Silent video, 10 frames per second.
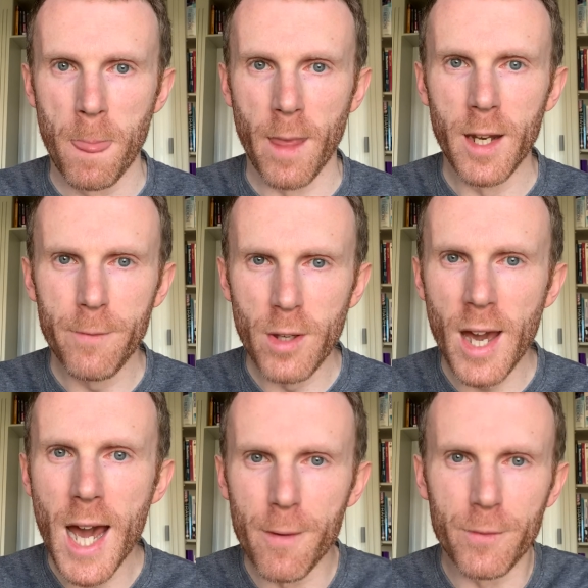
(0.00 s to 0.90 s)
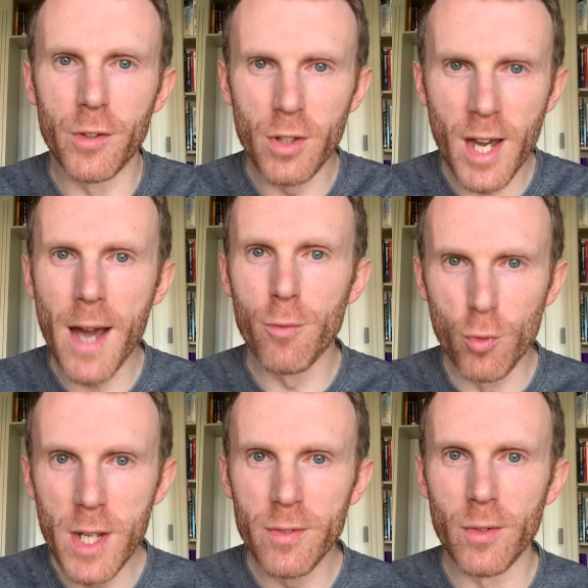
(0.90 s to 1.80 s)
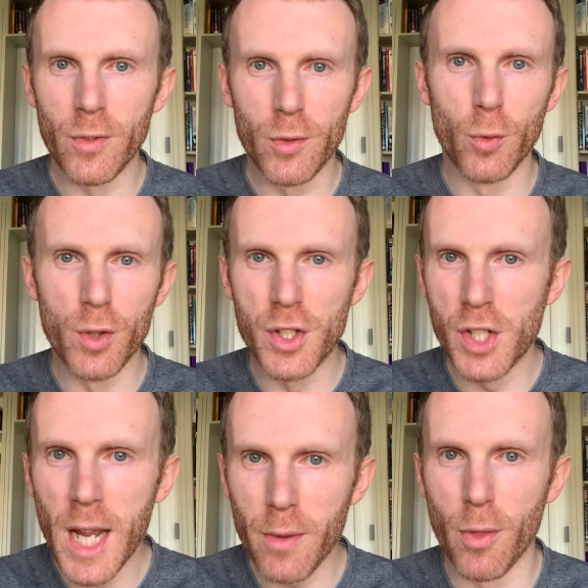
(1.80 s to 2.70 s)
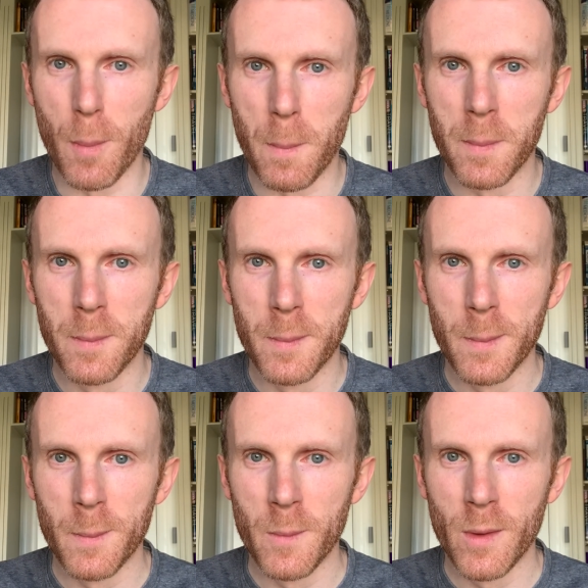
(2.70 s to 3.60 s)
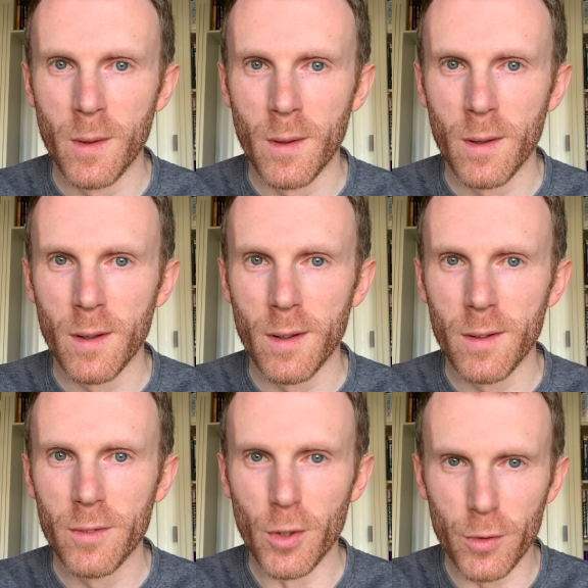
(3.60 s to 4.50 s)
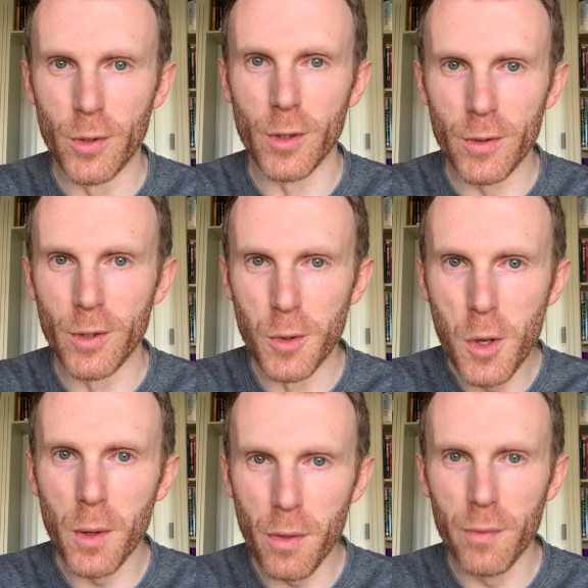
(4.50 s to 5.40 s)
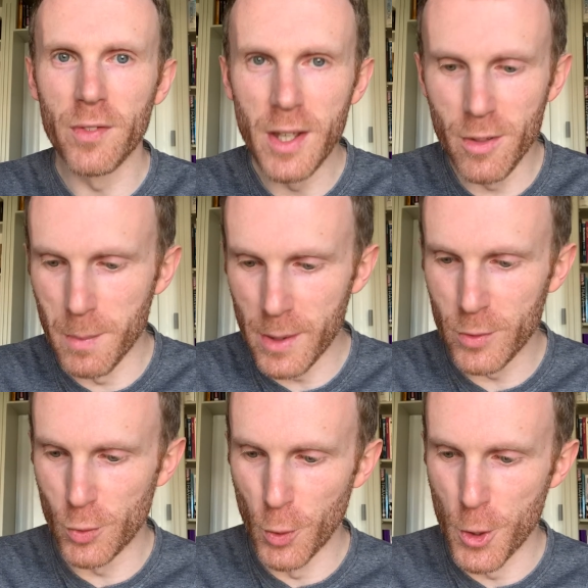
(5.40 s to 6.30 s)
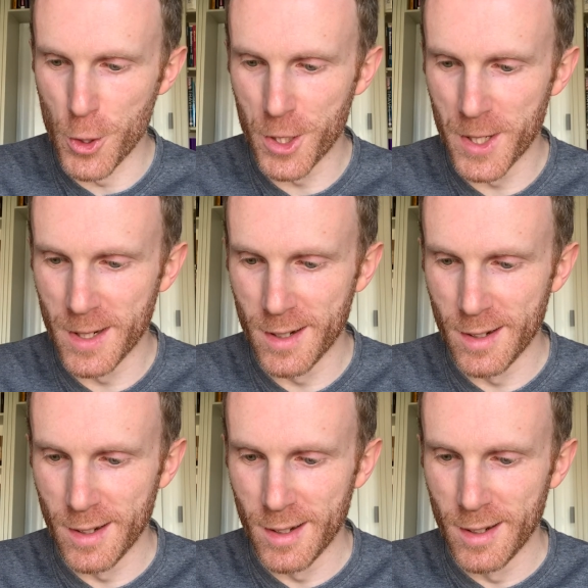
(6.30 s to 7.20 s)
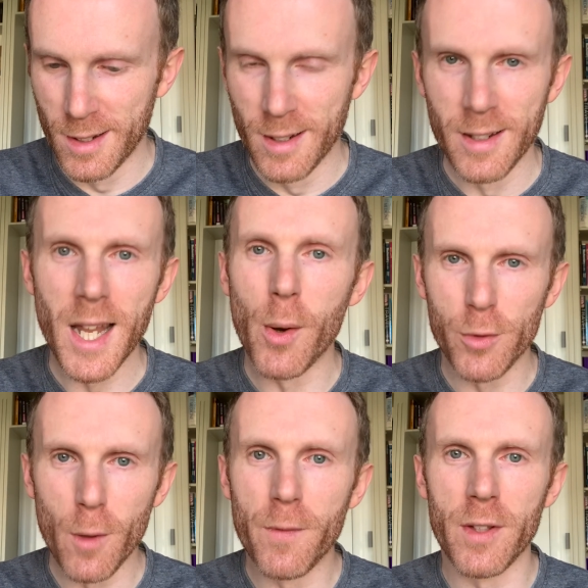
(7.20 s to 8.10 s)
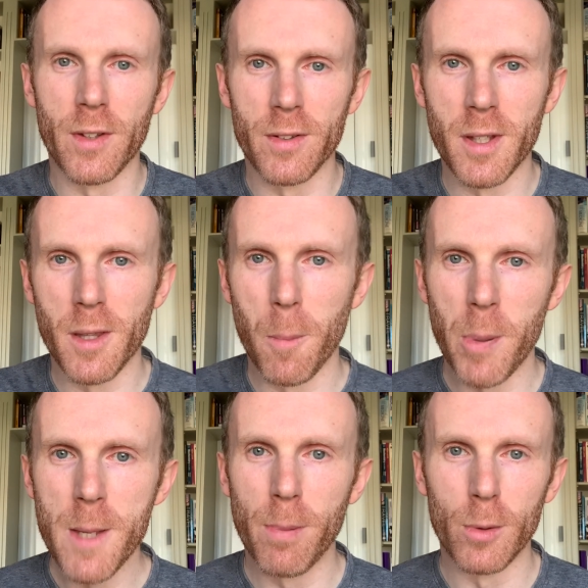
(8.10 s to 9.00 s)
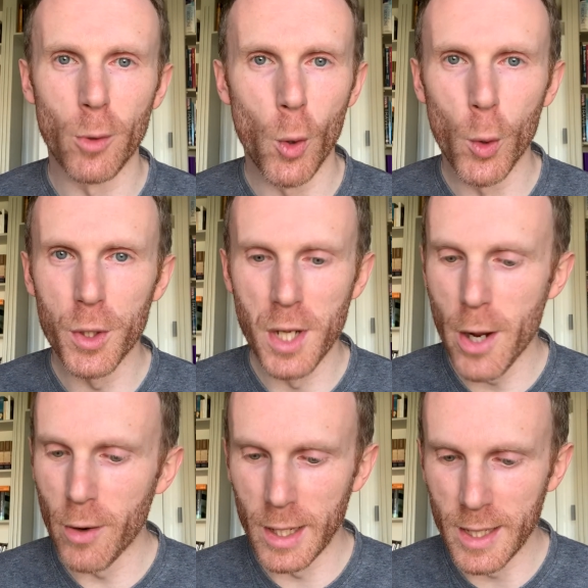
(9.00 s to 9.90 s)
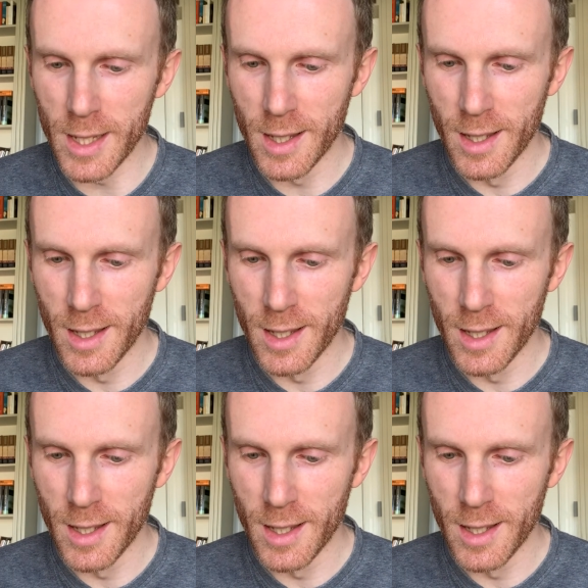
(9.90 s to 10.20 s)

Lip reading: And if you have, do you have reasons to reject them? To not take them as true? Now it's obvious, isn't it, that people ordinarily,